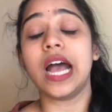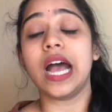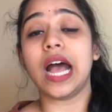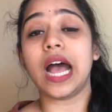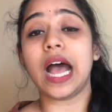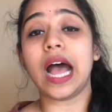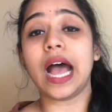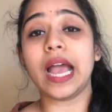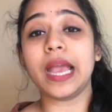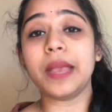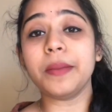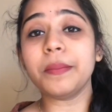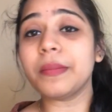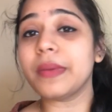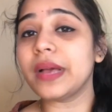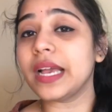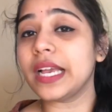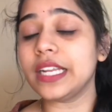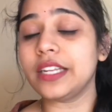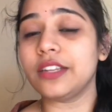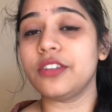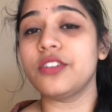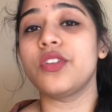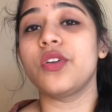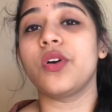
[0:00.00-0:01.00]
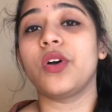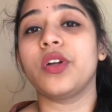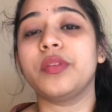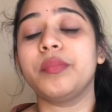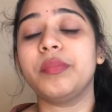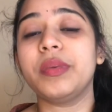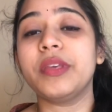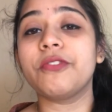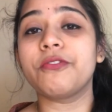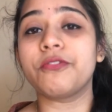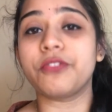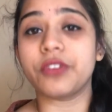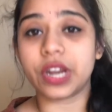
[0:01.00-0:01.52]
I might not
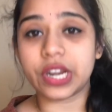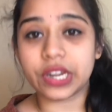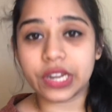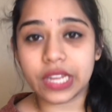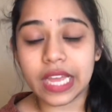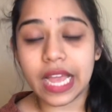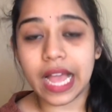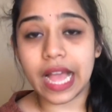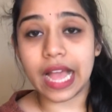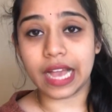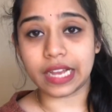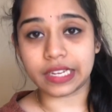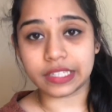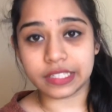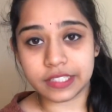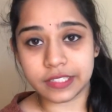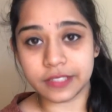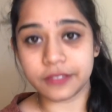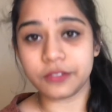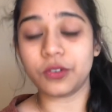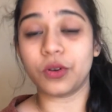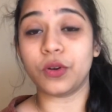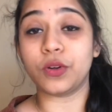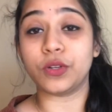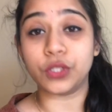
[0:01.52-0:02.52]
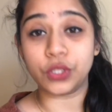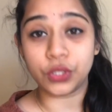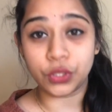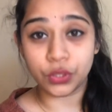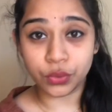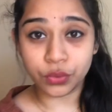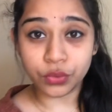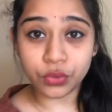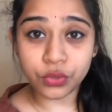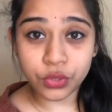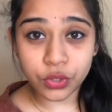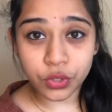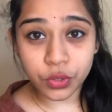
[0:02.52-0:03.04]
be very active on
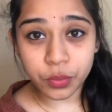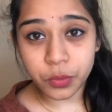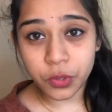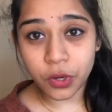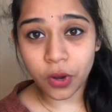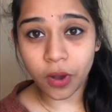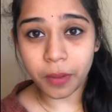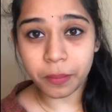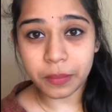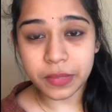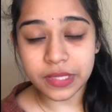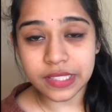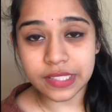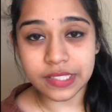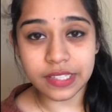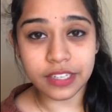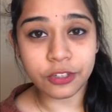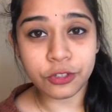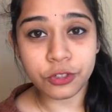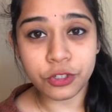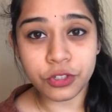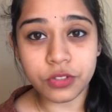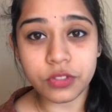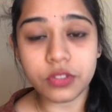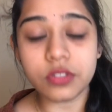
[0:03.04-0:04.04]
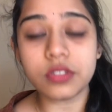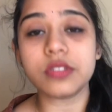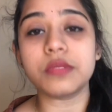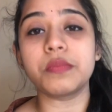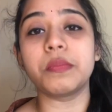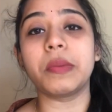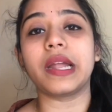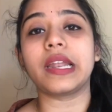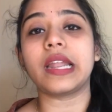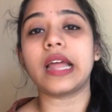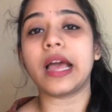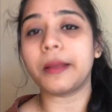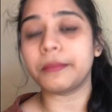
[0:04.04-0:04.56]
YouTube comment sections,
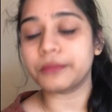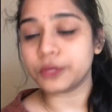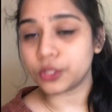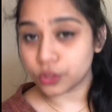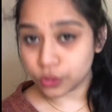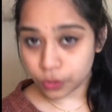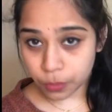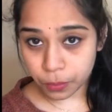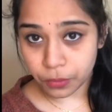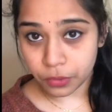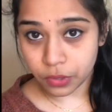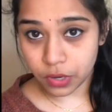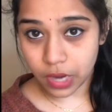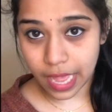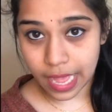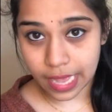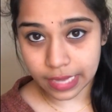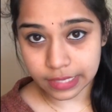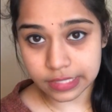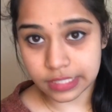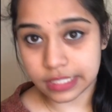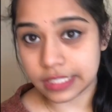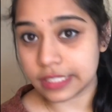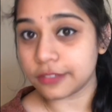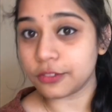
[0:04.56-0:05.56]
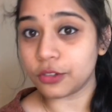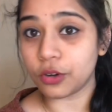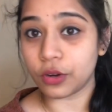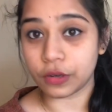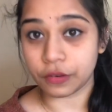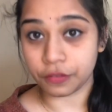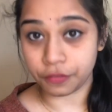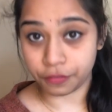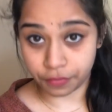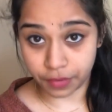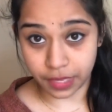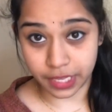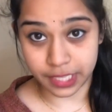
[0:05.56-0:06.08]
but I'm super active on
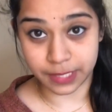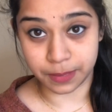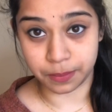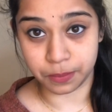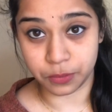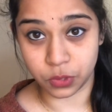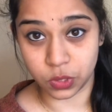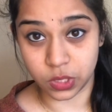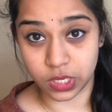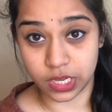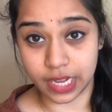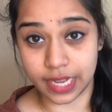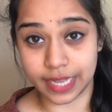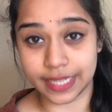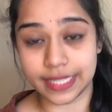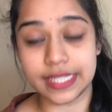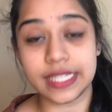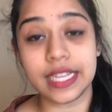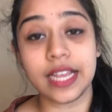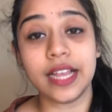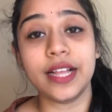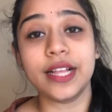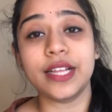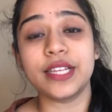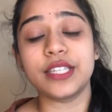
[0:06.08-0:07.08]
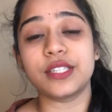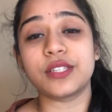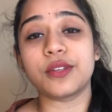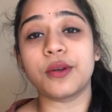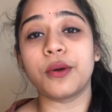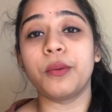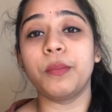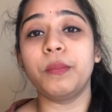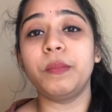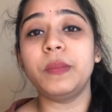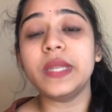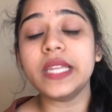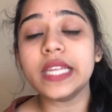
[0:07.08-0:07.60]
Facebook, guys. So
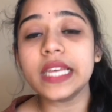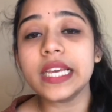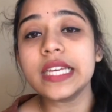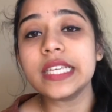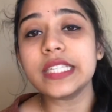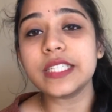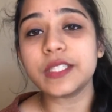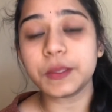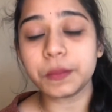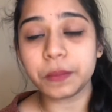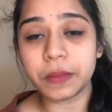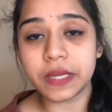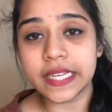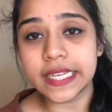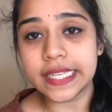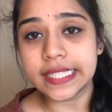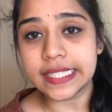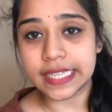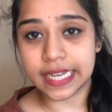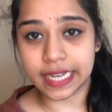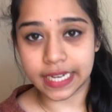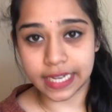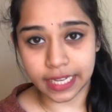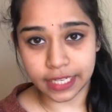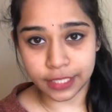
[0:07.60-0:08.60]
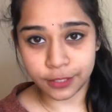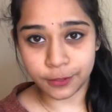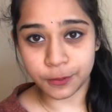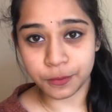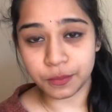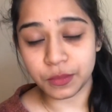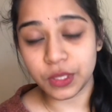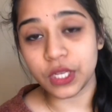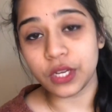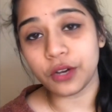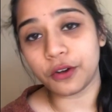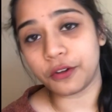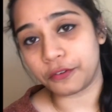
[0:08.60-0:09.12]
please connect to
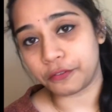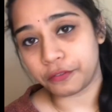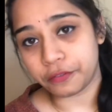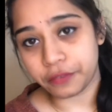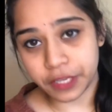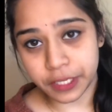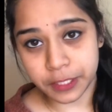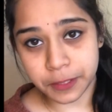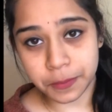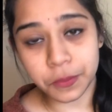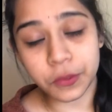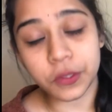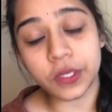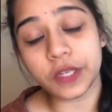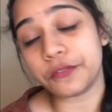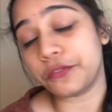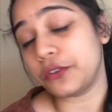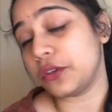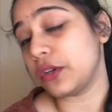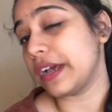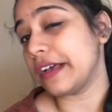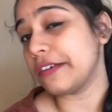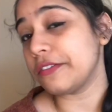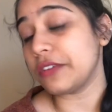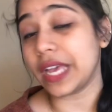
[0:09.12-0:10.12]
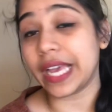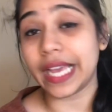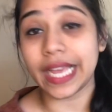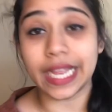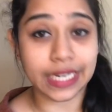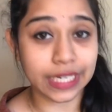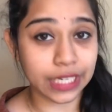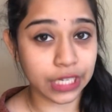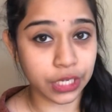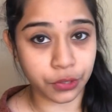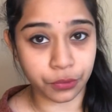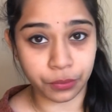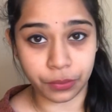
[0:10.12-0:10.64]
me on Facebook if you have
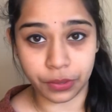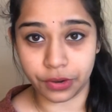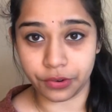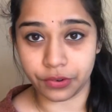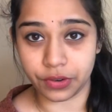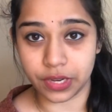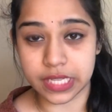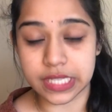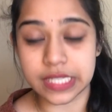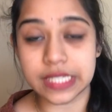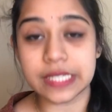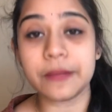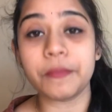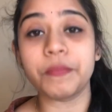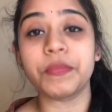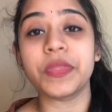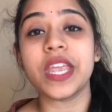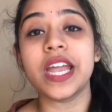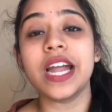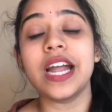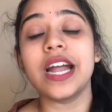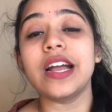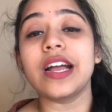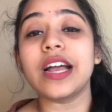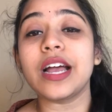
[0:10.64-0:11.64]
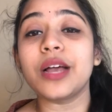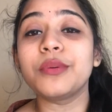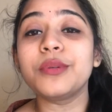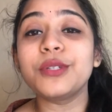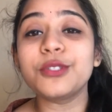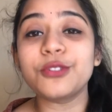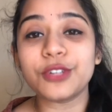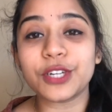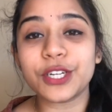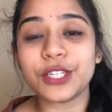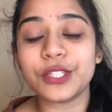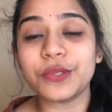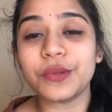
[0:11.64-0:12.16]
any queries. I will
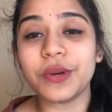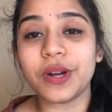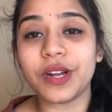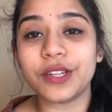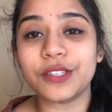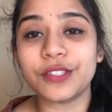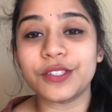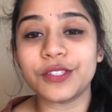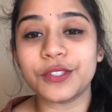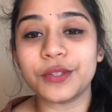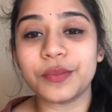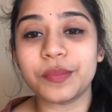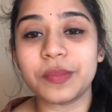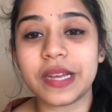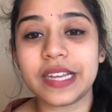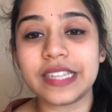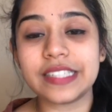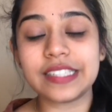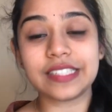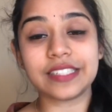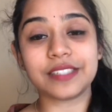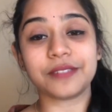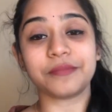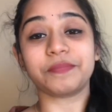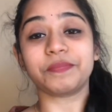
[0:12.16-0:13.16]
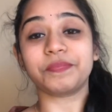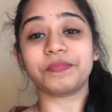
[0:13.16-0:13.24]
try to answer you best.